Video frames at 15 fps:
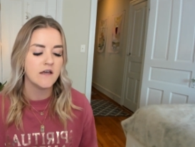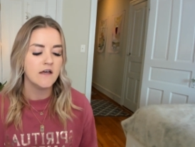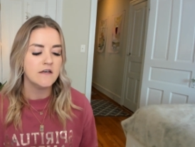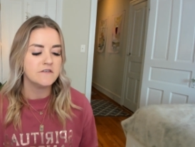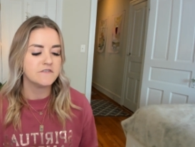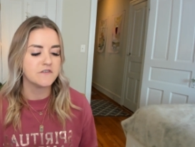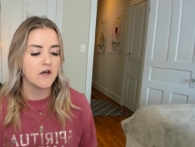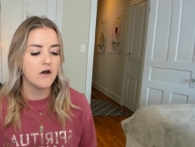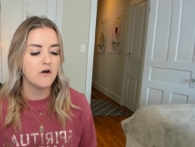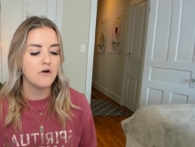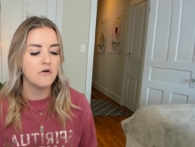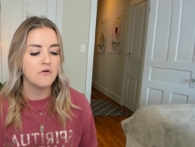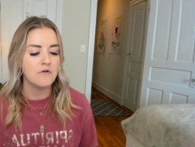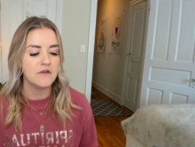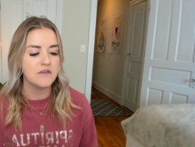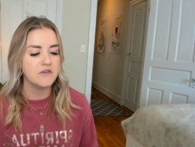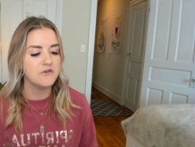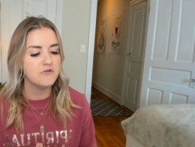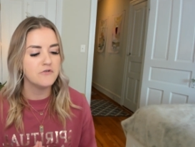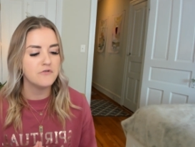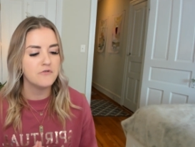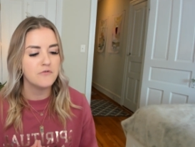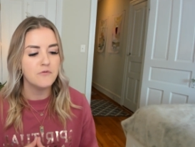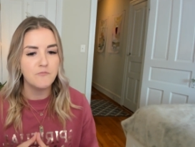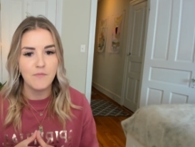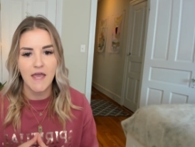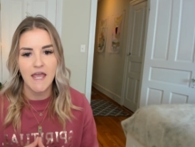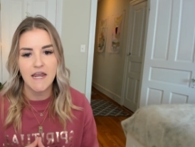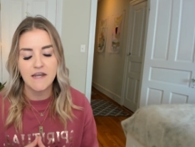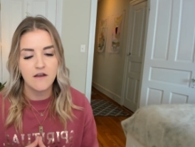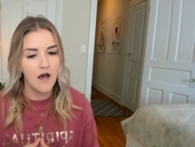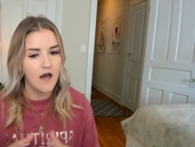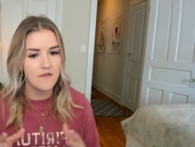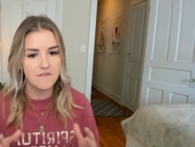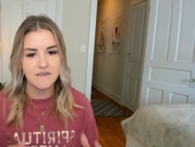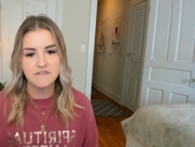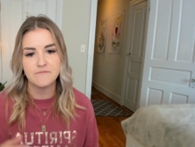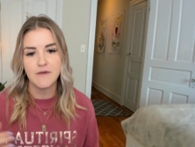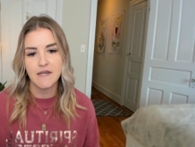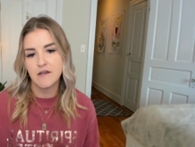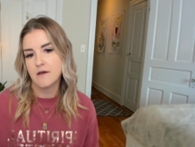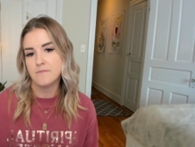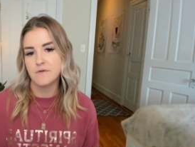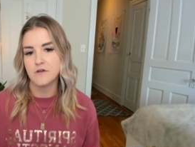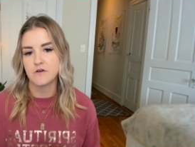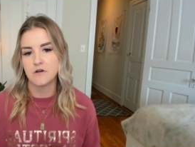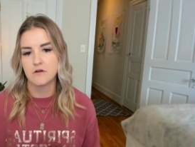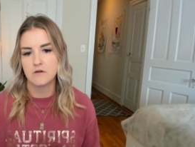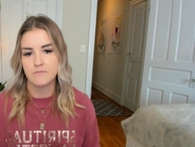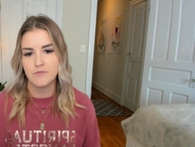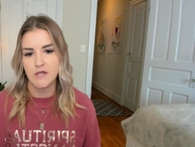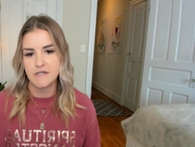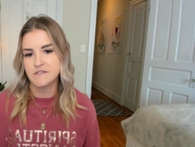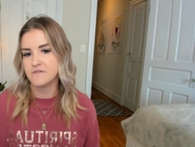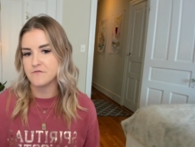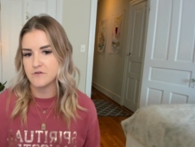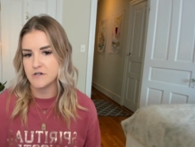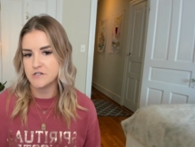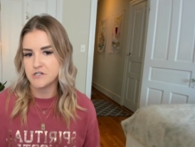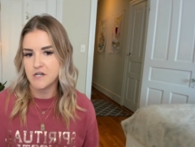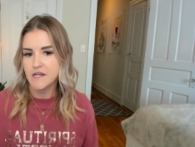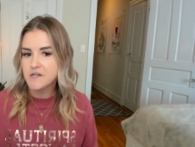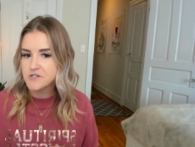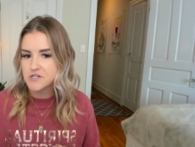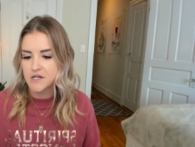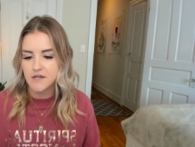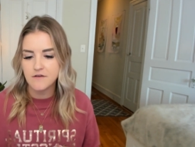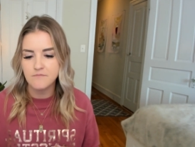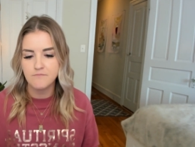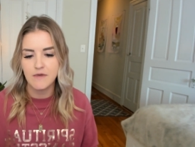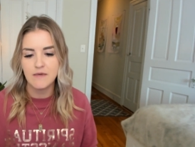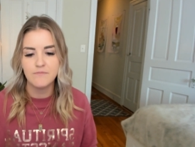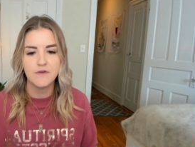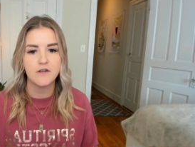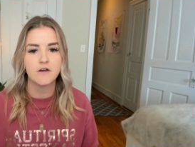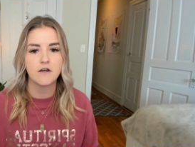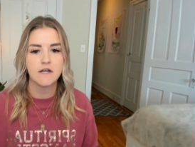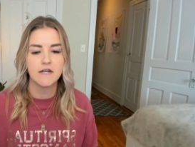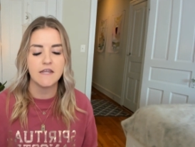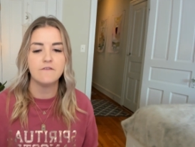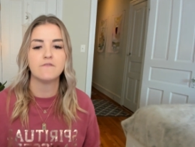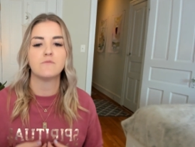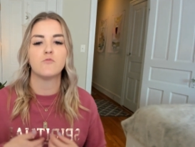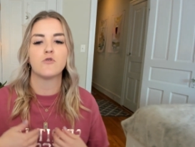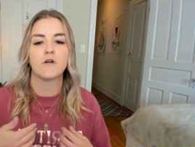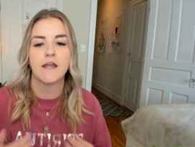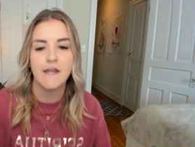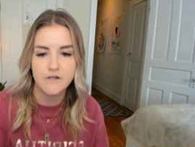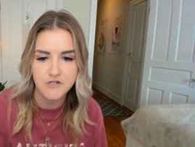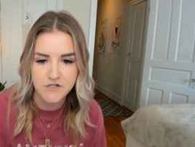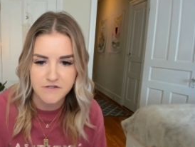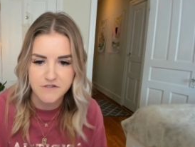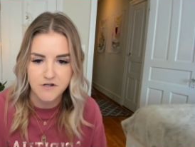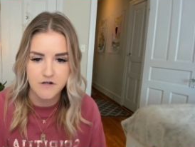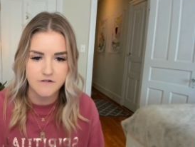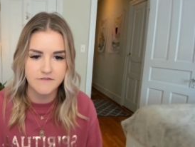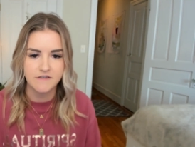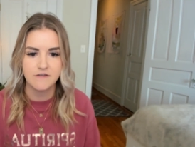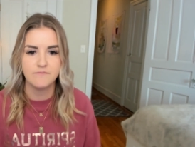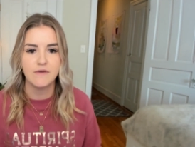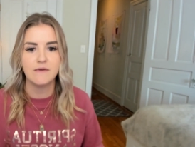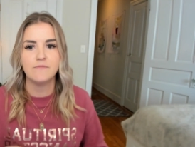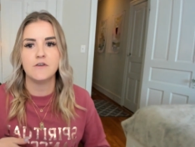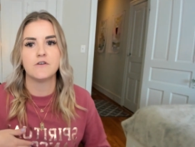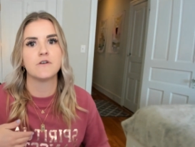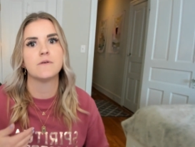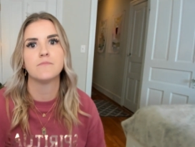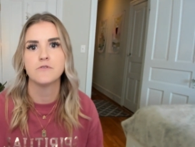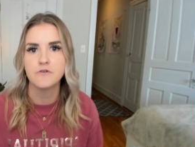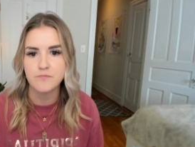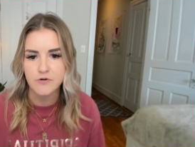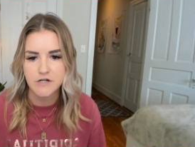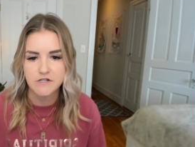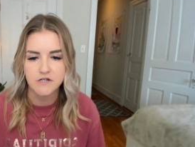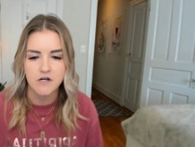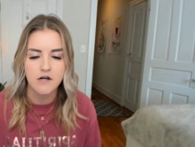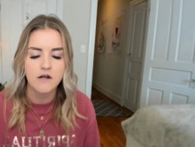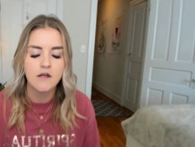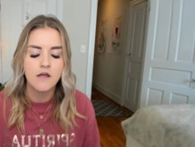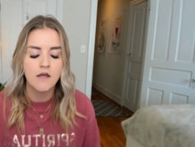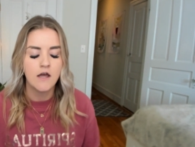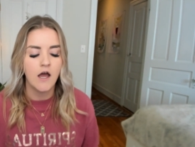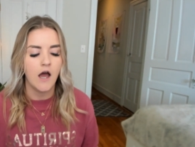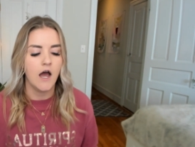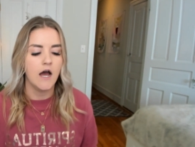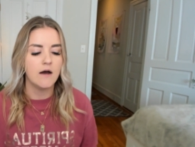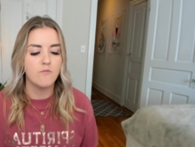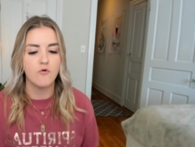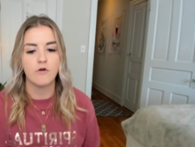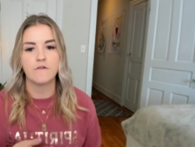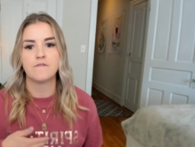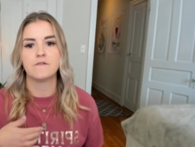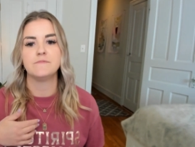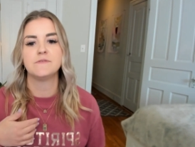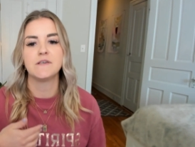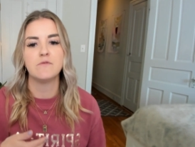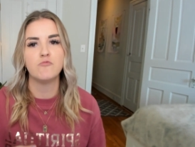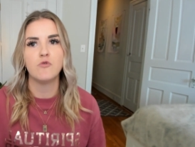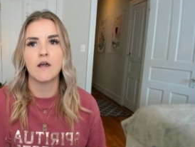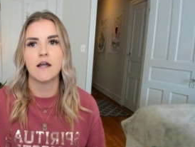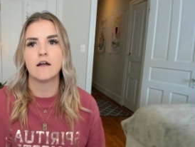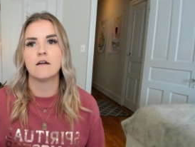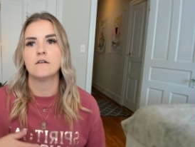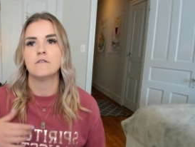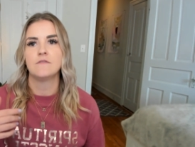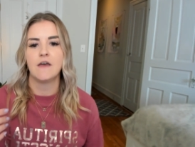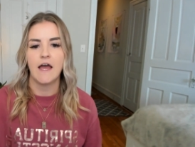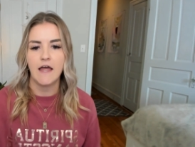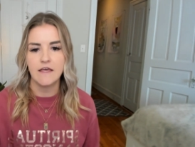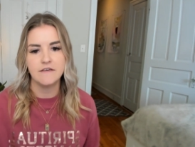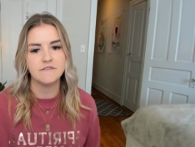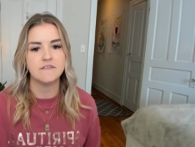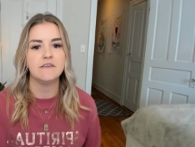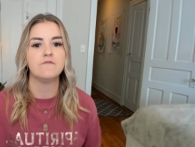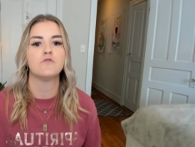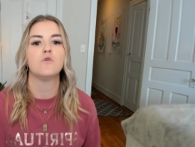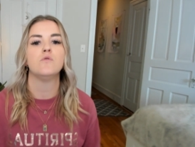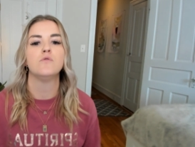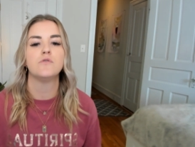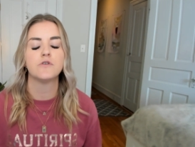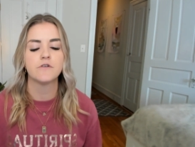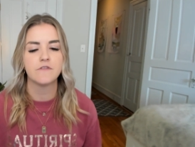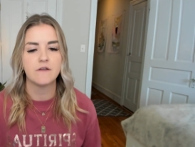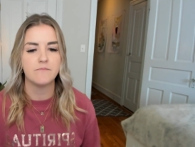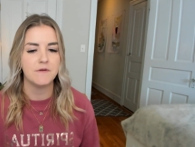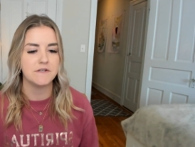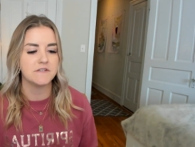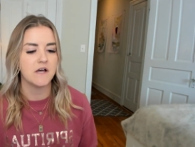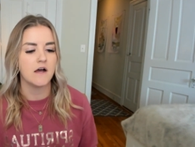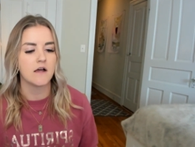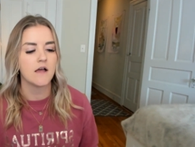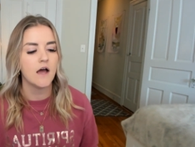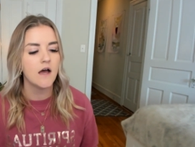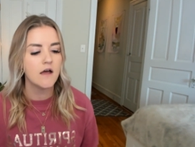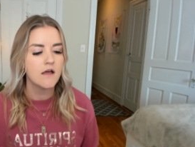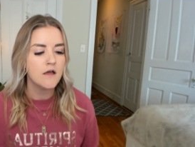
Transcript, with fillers: So you may not, this may not be your place of origination. Maybe you're an even more ancient star seed. Maybe you're a blueprinter um, or from somewhere that is even older than Mintaka.